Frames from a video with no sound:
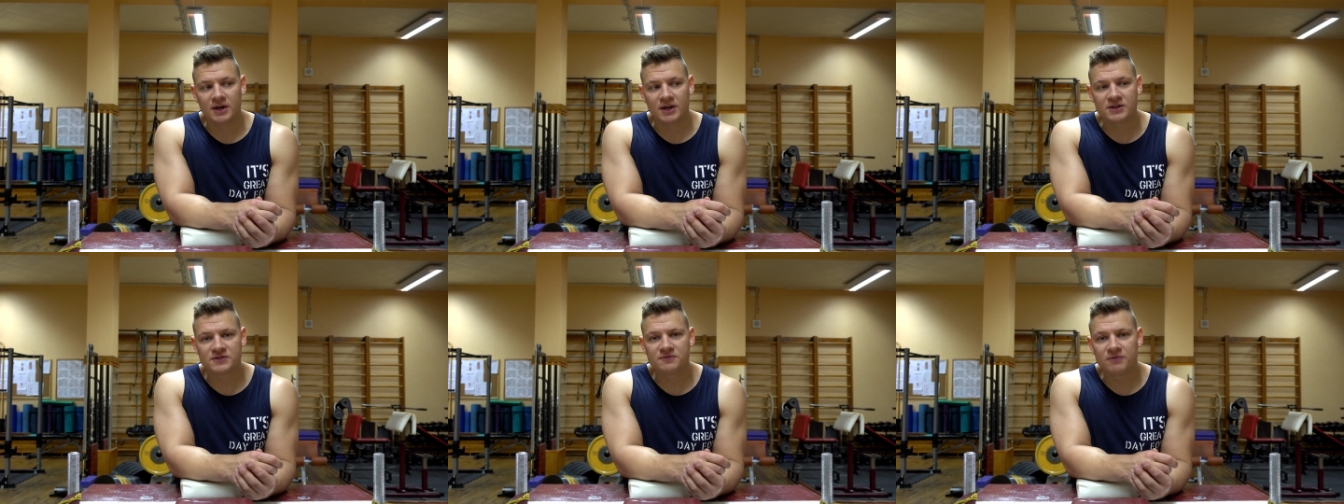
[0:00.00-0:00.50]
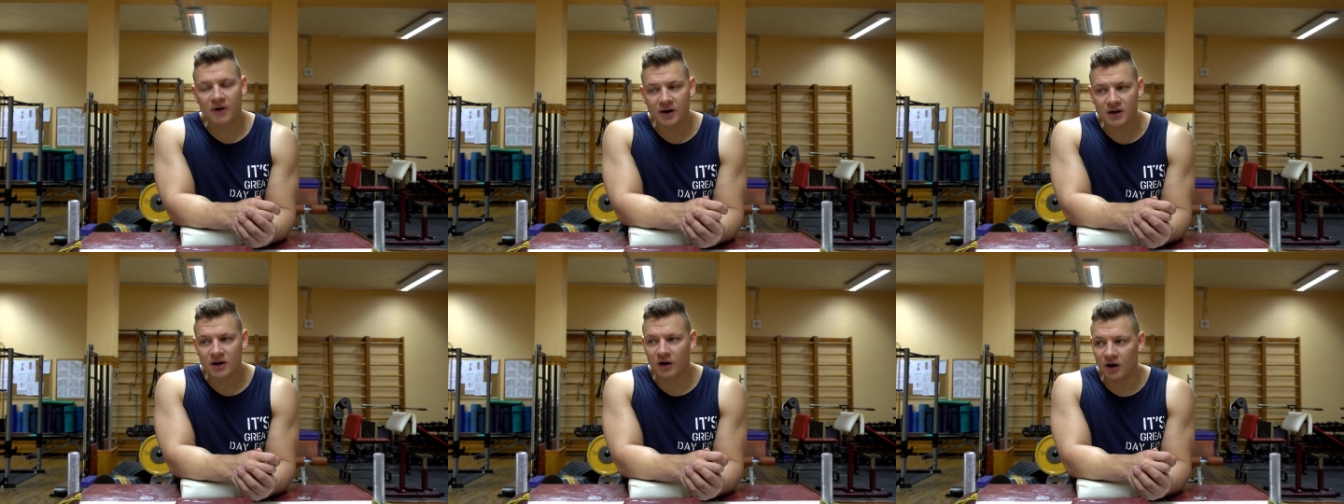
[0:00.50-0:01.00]
it's
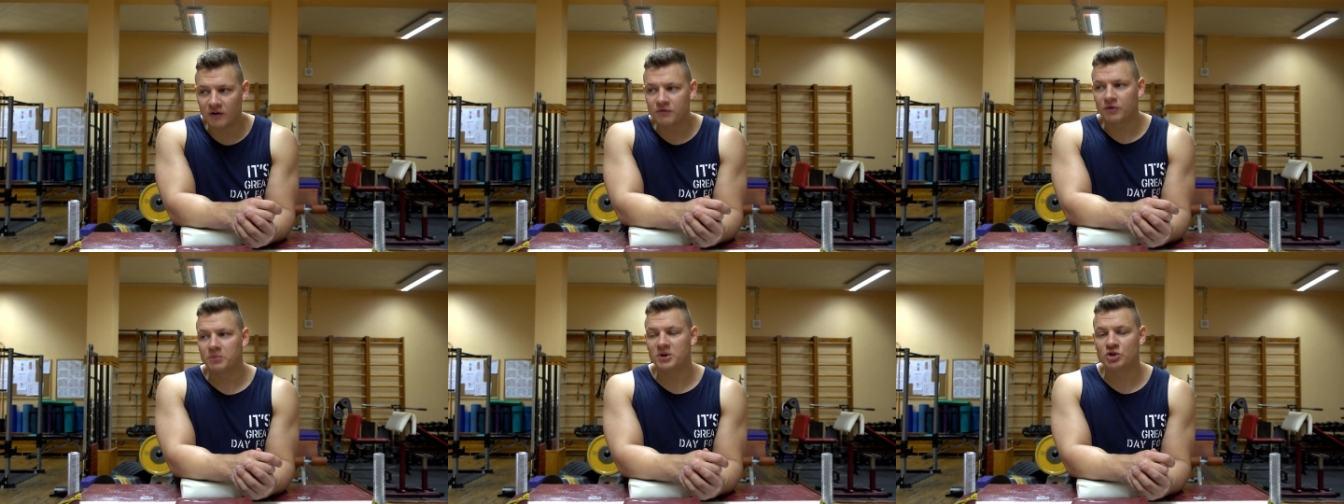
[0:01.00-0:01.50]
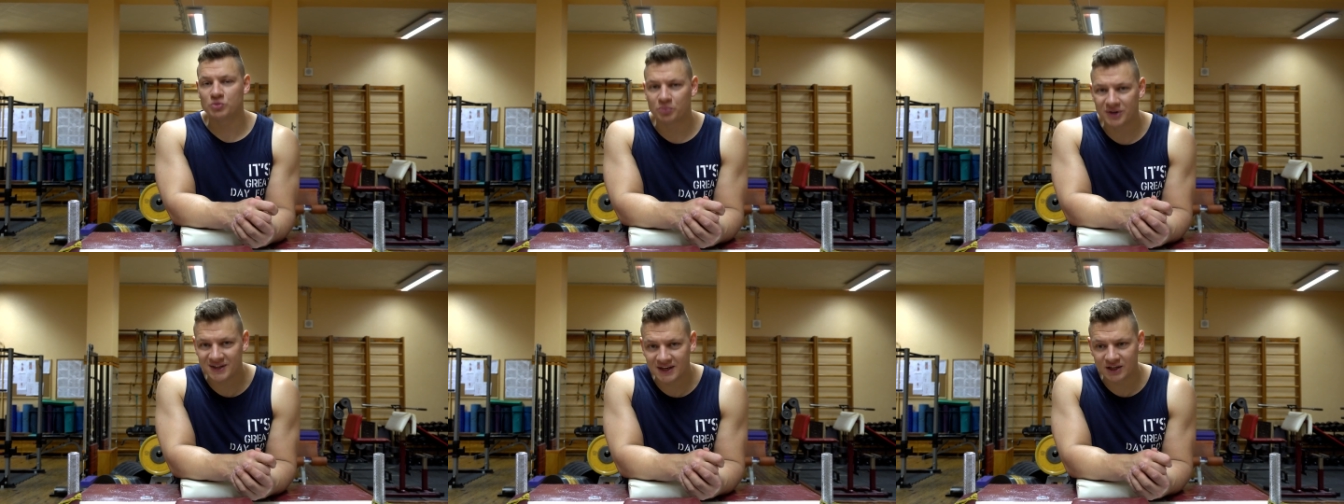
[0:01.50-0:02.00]
very hard for me to
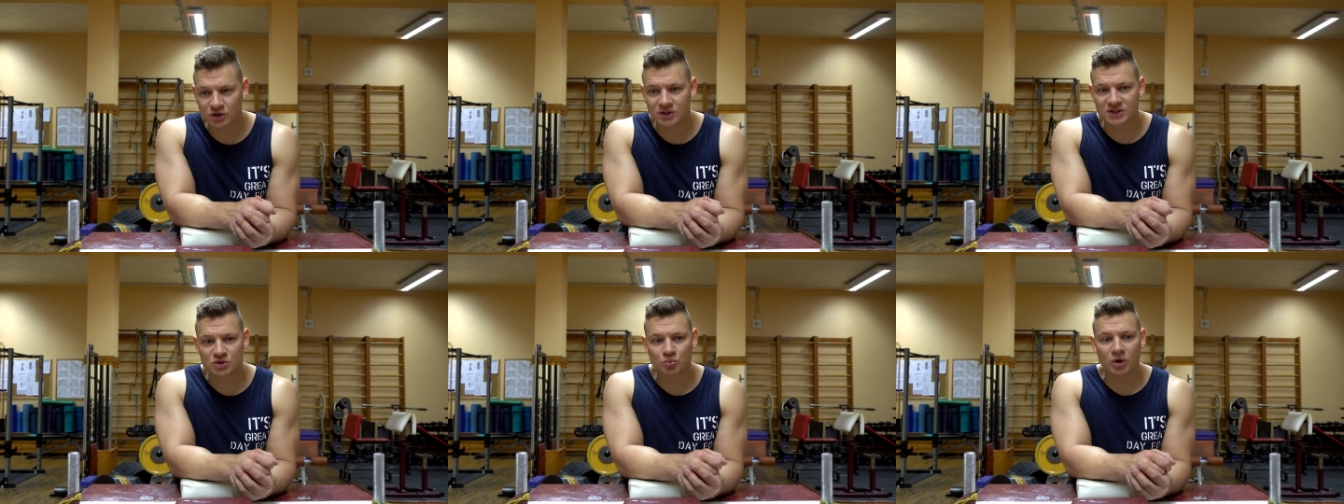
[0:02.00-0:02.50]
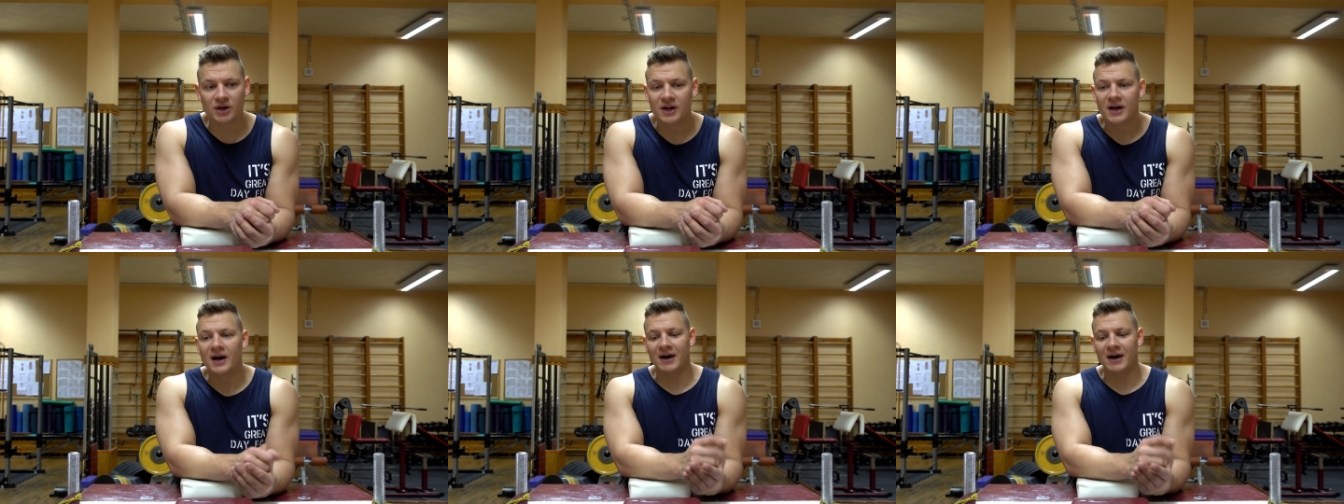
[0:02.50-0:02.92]
predict this one.